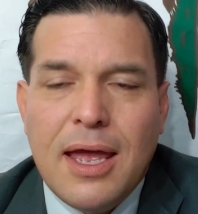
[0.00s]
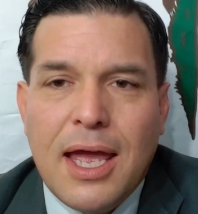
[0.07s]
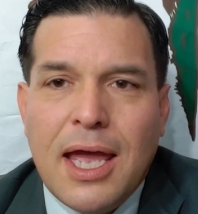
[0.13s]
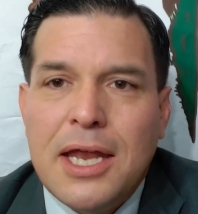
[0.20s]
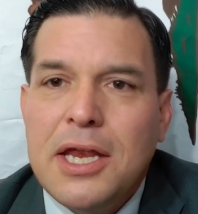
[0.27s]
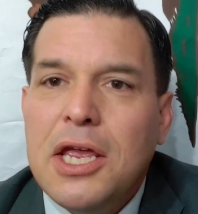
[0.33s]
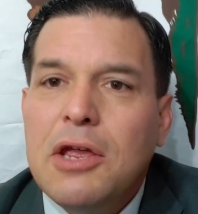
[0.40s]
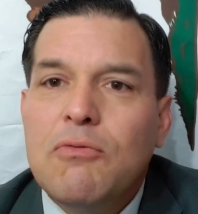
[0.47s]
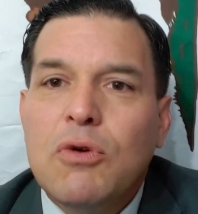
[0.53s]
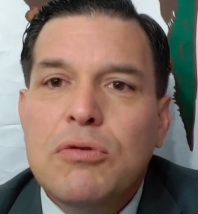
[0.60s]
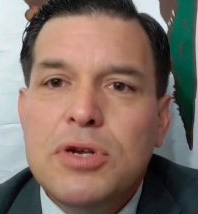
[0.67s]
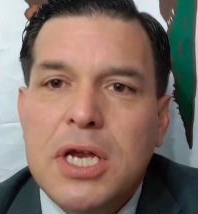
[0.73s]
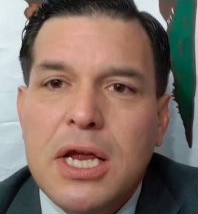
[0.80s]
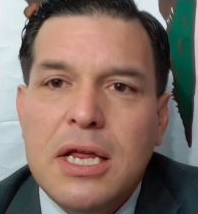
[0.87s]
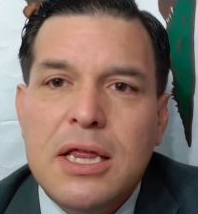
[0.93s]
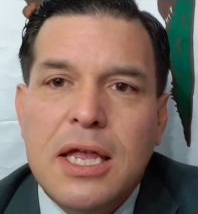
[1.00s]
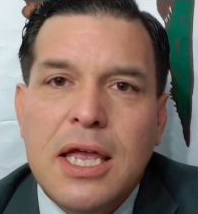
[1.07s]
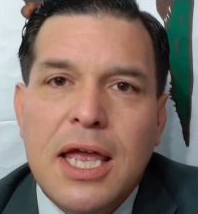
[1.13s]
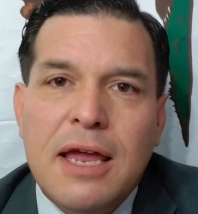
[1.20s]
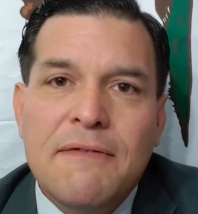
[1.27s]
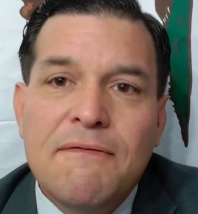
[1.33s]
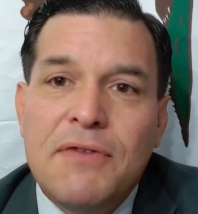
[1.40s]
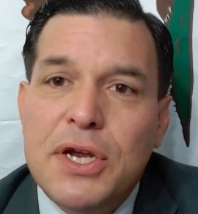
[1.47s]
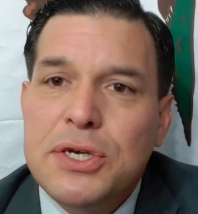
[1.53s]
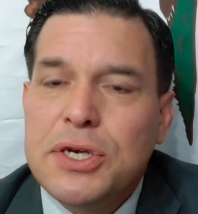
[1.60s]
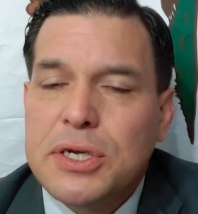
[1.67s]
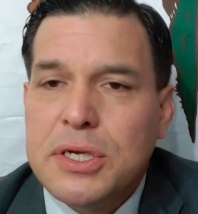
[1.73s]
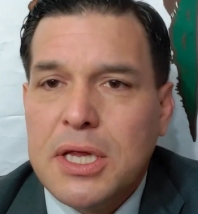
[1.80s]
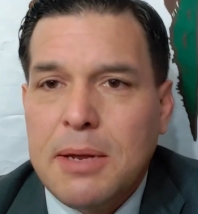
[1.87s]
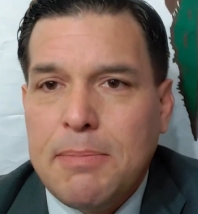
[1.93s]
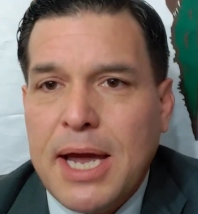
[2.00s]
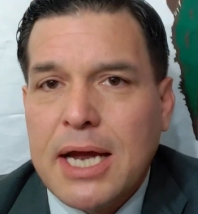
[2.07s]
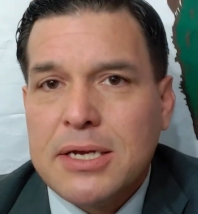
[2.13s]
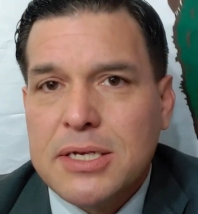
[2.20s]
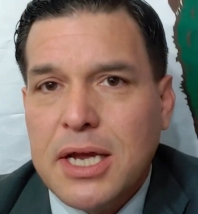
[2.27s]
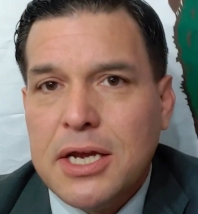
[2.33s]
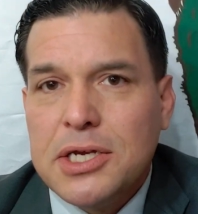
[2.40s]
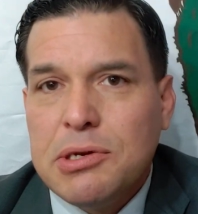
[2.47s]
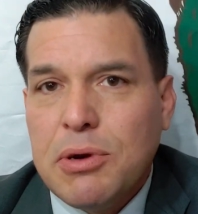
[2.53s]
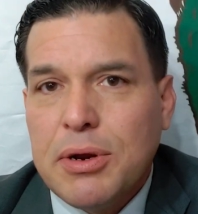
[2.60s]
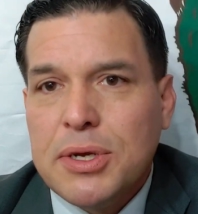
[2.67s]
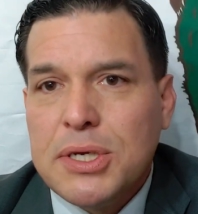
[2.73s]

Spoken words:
And he routinely and viciously backed sanctuary